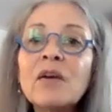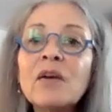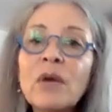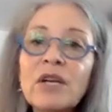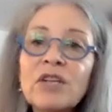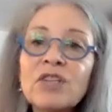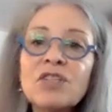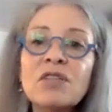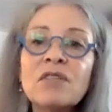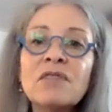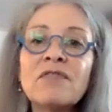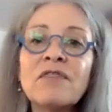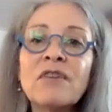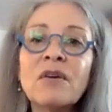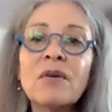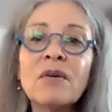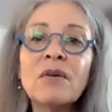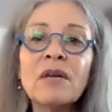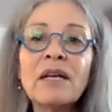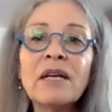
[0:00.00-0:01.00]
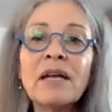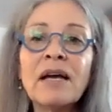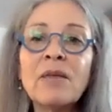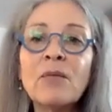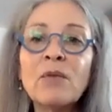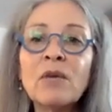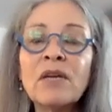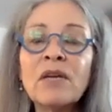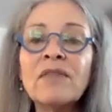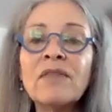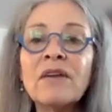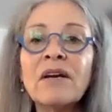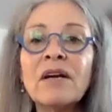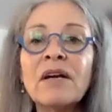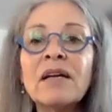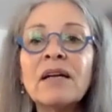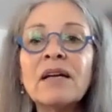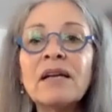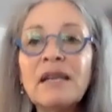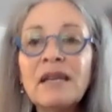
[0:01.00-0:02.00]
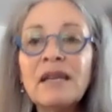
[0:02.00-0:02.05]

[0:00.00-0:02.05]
question forward. One of our